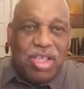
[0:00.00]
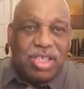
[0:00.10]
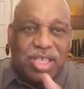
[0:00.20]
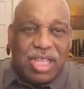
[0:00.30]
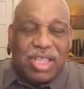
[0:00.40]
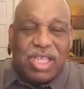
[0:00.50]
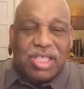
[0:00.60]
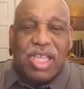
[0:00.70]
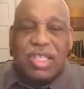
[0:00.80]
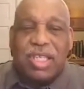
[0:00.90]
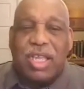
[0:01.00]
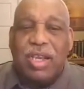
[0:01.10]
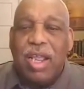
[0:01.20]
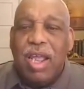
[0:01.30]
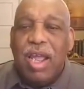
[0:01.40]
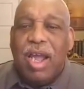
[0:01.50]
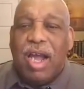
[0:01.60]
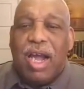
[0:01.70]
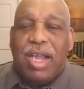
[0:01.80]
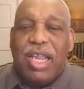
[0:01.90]
set these things in.
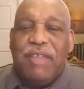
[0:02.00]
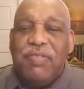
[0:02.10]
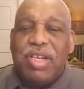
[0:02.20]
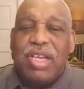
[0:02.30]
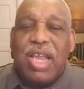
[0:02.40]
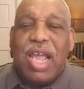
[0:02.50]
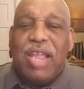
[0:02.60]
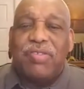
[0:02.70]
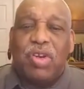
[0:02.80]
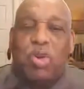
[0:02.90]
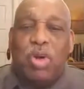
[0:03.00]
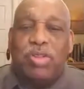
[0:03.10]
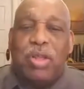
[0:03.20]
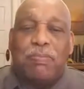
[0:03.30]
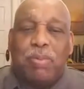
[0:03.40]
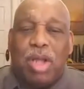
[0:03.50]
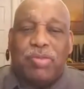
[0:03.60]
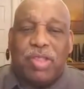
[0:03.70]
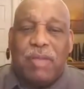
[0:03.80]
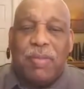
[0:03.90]
Are uh, even denying the Lord that
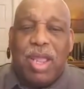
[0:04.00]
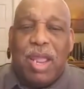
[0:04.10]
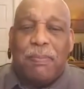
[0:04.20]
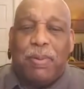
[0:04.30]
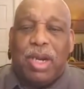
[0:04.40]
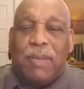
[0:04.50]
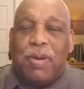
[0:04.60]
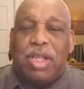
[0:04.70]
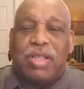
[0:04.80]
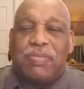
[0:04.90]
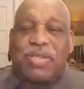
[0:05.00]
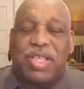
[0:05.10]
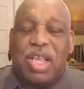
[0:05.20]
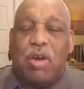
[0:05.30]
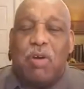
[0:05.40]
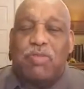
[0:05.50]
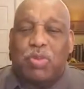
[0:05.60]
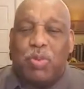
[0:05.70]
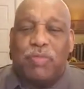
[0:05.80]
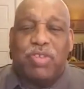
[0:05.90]
brought them and bring upon themselves
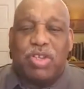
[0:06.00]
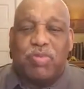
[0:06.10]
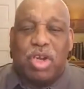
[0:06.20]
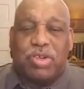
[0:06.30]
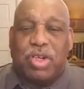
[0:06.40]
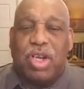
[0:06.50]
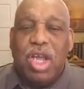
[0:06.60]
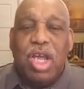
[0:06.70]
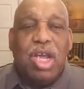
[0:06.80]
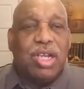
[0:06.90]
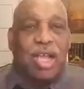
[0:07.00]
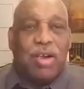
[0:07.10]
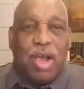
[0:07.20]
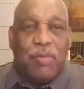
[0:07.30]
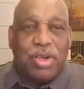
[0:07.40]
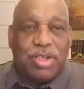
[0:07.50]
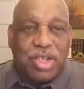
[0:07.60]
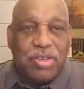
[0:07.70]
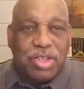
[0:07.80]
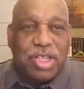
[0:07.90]
swift destruction. Now, I want to
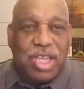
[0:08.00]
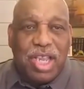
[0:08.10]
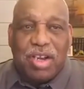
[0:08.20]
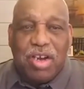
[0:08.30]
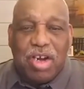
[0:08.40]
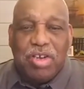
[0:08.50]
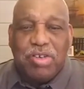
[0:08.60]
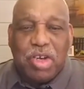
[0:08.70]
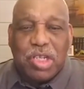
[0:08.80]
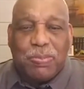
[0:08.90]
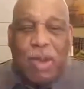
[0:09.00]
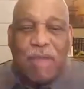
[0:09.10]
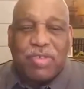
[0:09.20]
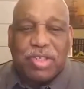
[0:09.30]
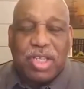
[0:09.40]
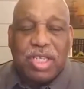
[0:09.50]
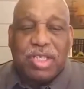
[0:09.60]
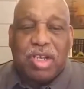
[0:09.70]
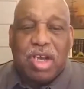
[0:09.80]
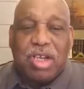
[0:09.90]
share this again. Unjudged
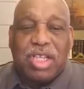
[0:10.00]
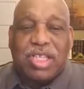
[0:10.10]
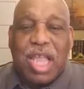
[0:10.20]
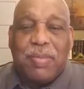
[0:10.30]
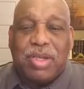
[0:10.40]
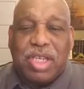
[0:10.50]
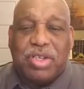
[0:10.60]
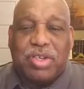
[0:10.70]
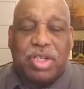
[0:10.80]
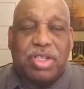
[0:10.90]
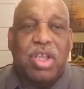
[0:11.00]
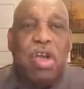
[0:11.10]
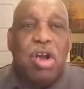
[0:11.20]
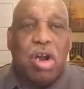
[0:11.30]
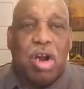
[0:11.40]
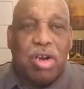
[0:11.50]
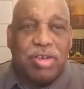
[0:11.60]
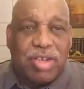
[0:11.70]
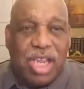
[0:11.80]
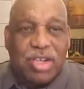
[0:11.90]
prophecies and unexamined teachings are
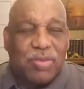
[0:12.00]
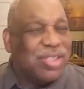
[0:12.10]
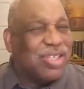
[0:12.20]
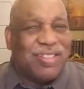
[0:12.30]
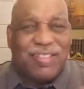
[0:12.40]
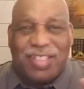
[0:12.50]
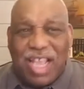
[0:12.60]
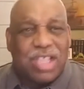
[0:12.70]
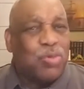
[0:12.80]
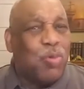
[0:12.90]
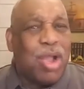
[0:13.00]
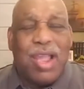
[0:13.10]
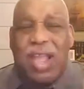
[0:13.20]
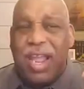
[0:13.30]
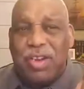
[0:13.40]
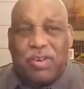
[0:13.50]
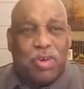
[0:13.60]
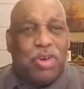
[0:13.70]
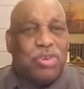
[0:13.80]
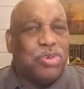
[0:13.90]
dangerous. That's why I
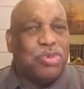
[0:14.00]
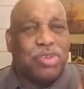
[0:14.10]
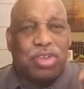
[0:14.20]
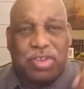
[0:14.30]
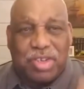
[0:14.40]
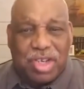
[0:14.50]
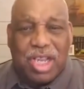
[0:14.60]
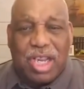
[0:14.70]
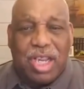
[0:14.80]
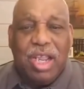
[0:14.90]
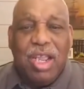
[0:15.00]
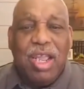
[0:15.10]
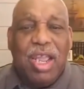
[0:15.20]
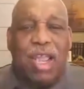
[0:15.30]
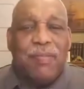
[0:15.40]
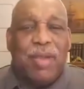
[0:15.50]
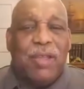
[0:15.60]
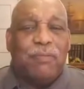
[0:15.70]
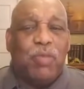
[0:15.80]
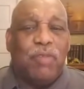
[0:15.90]
encourage you to study.
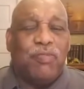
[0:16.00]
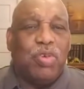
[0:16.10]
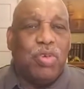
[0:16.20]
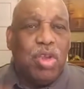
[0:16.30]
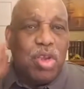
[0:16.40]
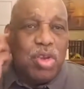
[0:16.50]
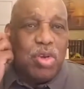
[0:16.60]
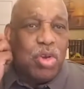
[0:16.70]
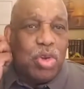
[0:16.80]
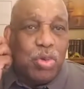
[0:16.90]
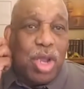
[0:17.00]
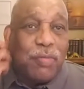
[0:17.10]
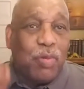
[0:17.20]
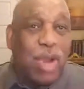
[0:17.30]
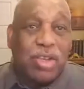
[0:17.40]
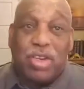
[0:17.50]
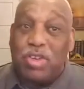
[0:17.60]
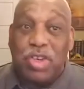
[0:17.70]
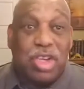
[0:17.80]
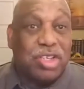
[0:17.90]
Amen. If you, you know, you have a right to
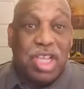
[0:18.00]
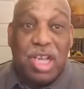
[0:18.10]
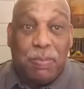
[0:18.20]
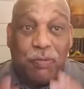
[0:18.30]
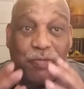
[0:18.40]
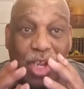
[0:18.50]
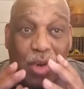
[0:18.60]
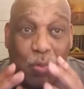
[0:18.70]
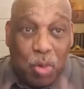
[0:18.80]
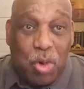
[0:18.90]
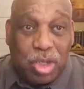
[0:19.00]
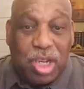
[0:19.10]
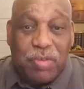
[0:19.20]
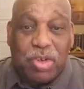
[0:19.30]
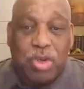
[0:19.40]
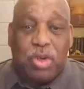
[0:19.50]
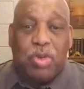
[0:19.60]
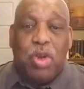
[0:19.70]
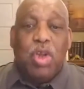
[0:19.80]
judge any prophetic word given to you.